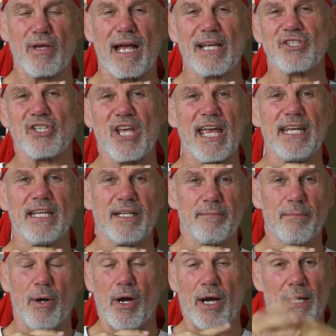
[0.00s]
are shaded
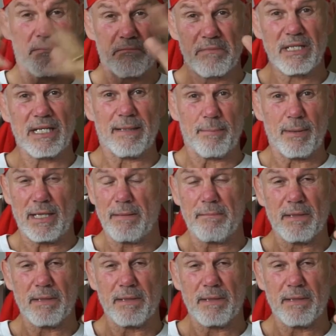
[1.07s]
by Gallipoli,